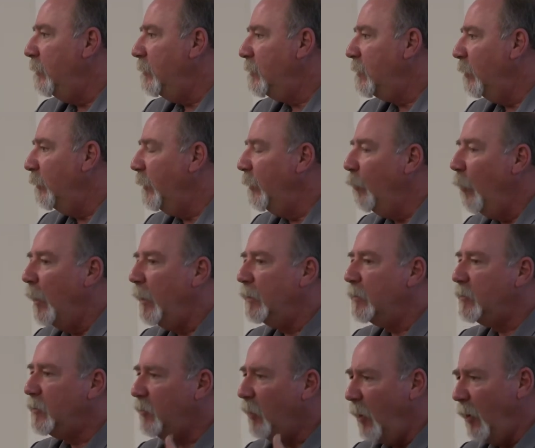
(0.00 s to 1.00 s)
So you
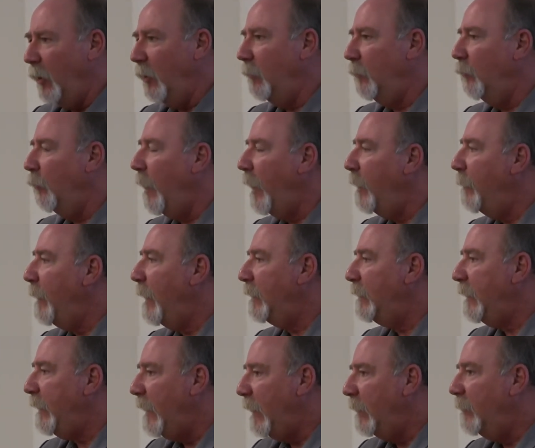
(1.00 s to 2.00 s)
want to start right
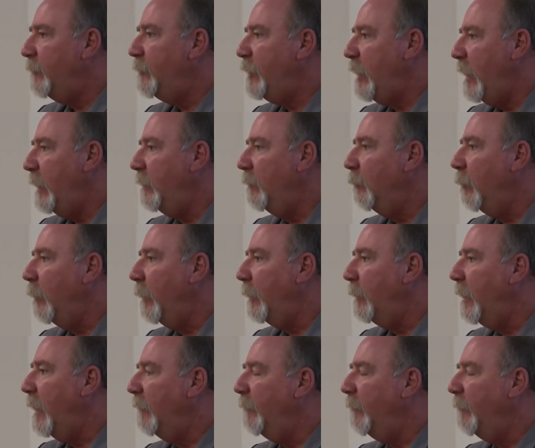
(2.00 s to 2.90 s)
about the end of January.